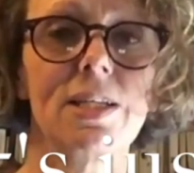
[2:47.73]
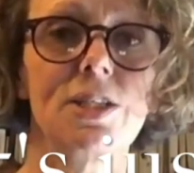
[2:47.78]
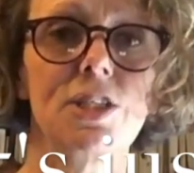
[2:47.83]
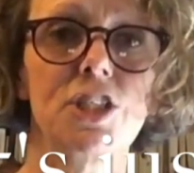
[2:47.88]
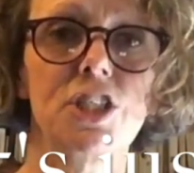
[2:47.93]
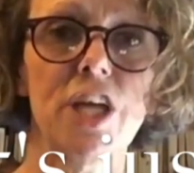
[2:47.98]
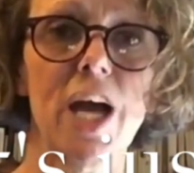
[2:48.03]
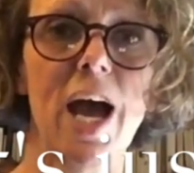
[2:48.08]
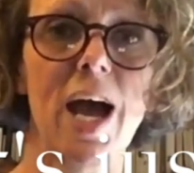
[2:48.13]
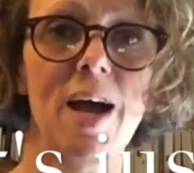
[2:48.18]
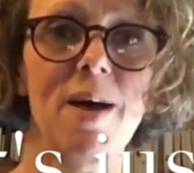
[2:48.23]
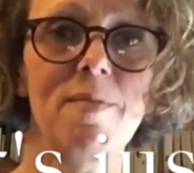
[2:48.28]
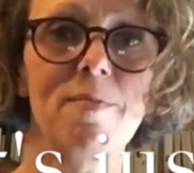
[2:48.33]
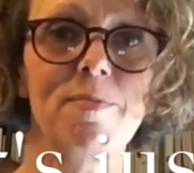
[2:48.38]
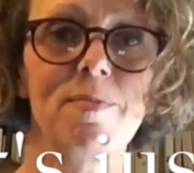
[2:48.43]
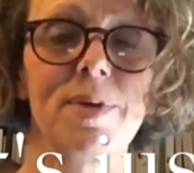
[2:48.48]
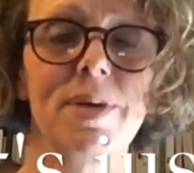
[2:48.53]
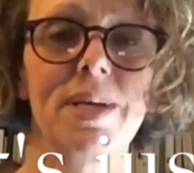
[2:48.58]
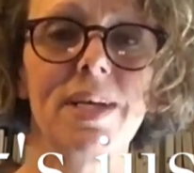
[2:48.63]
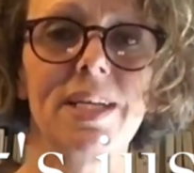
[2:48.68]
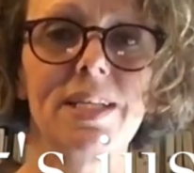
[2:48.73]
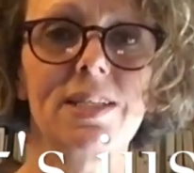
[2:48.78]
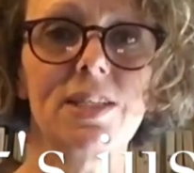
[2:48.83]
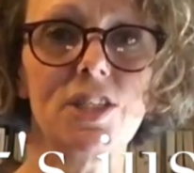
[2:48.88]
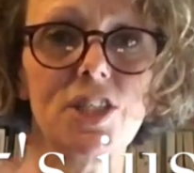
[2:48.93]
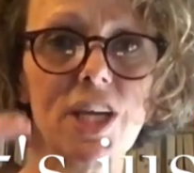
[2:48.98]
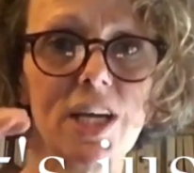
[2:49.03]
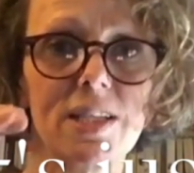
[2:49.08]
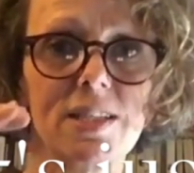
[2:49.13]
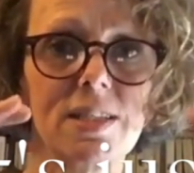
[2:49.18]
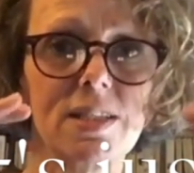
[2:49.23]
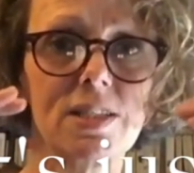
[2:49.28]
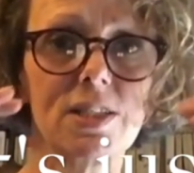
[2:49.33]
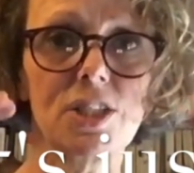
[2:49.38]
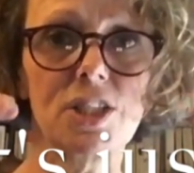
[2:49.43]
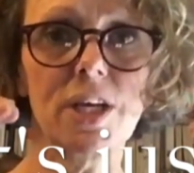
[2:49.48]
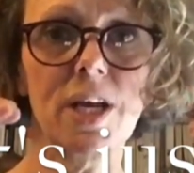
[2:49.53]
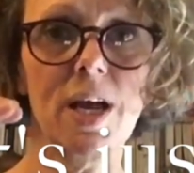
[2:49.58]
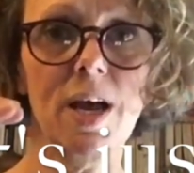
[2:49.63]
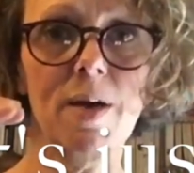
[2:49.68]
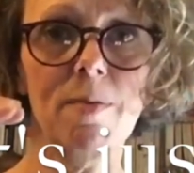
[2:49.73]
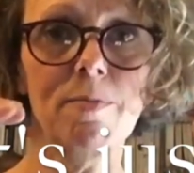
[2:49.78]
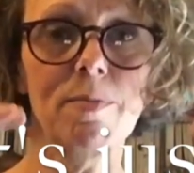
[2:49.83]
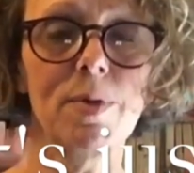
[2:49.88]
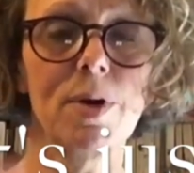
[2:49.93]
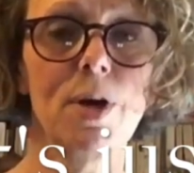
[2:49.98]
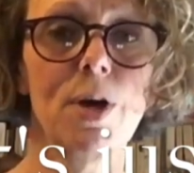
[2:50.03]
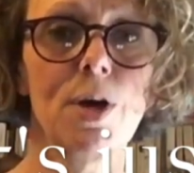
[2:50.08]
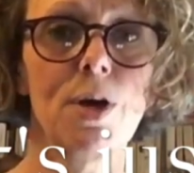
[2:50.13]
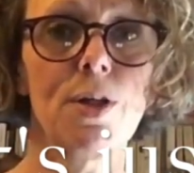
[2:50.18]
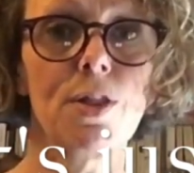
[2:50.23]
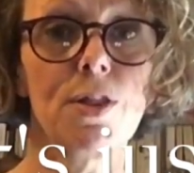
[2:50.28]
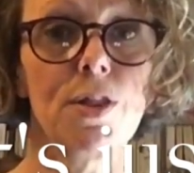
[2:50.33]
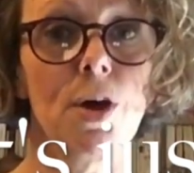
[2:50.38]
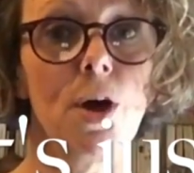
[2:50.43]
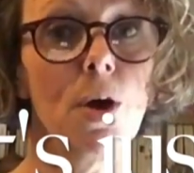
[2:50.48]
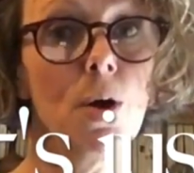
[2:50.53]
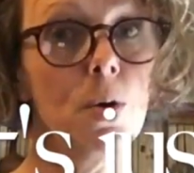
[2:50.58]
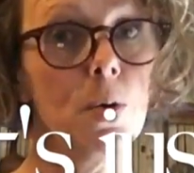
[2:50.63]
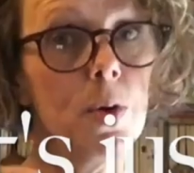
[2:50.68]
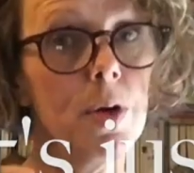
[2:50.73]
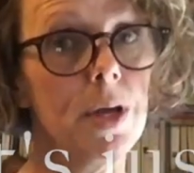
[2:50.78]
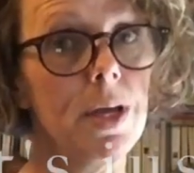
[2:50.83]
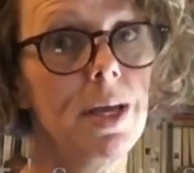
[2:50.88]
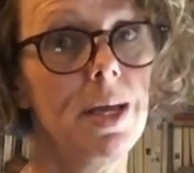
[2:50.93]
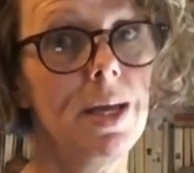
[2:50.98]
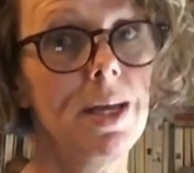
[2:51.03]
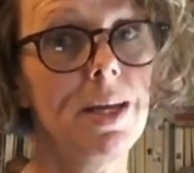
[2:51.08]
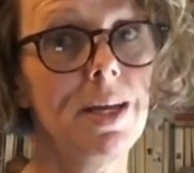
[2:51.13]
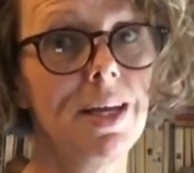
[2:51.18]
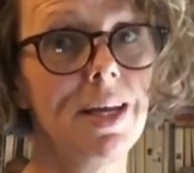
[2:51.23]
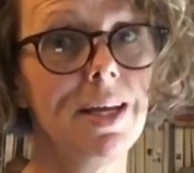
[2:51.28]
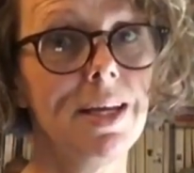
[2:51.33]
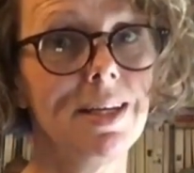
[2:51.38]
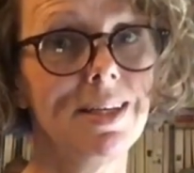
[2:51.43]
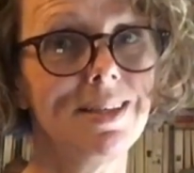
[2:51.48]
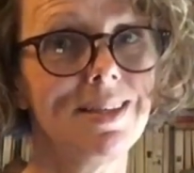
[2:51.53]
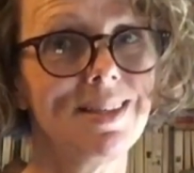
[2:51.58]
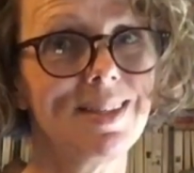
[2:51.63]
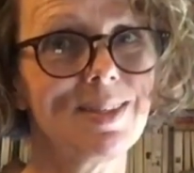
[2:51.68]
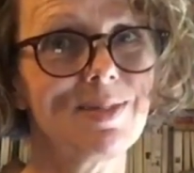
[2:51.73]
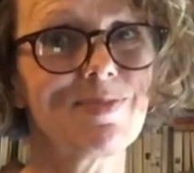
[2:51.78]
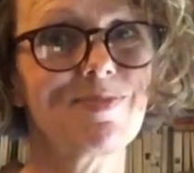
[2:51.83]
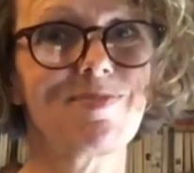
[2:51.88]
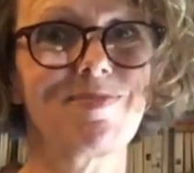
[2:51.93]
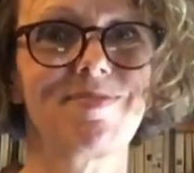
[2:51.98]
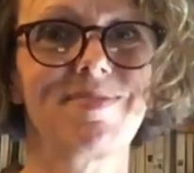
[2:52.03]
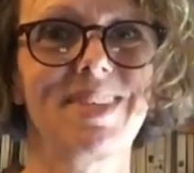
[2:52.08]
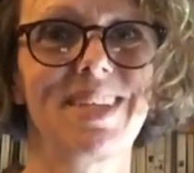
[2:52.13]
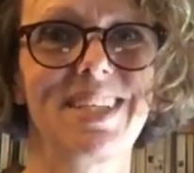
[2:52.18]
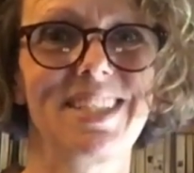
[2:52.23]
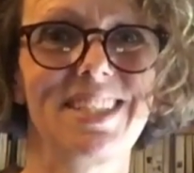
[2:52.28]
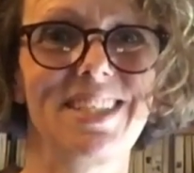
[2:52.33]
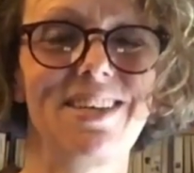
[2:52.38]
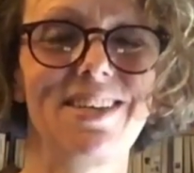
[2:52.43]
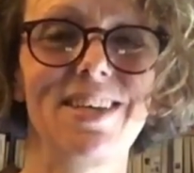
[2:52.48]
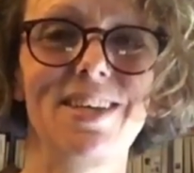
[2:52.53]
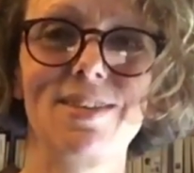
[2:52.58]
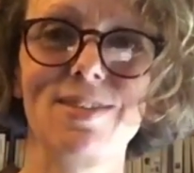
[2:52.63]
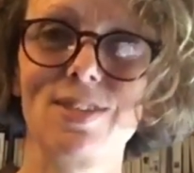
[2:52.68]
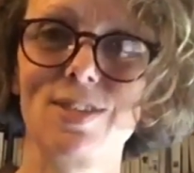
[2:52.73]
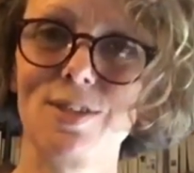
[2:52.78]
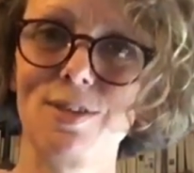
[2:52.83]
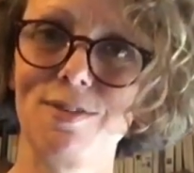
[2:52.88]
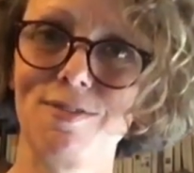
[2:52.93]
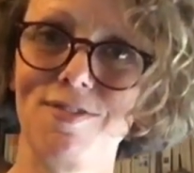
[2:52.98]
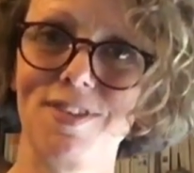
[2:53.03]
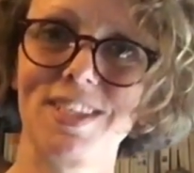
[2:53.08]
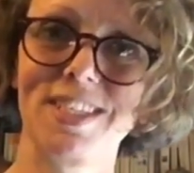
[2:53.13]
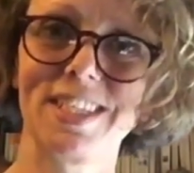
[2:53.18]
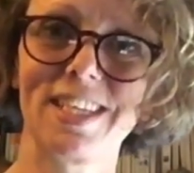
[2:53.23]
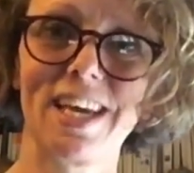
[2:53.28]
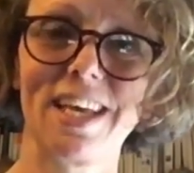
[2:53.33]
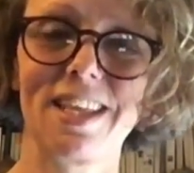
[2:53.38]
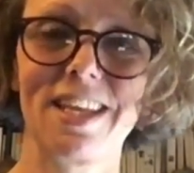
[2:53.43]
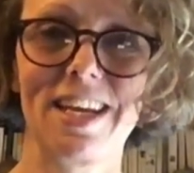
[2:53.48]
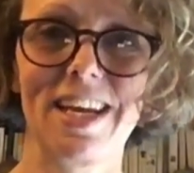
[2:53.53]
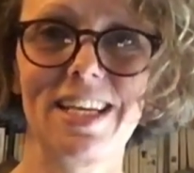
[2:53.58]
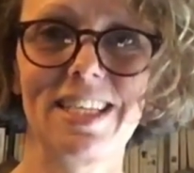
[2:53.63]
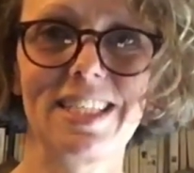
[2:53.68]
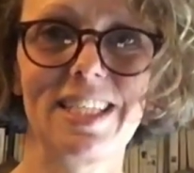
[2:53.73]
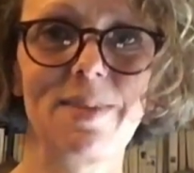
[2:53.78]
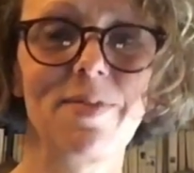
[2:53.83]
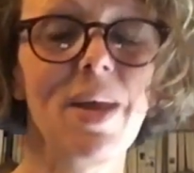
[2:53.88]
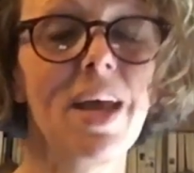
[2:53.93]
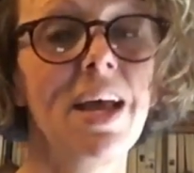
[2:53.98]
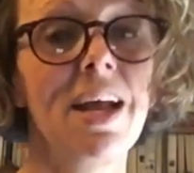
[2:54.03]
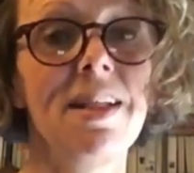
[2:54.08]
Jam, it's just jam, though in it. So those two fit together nicely.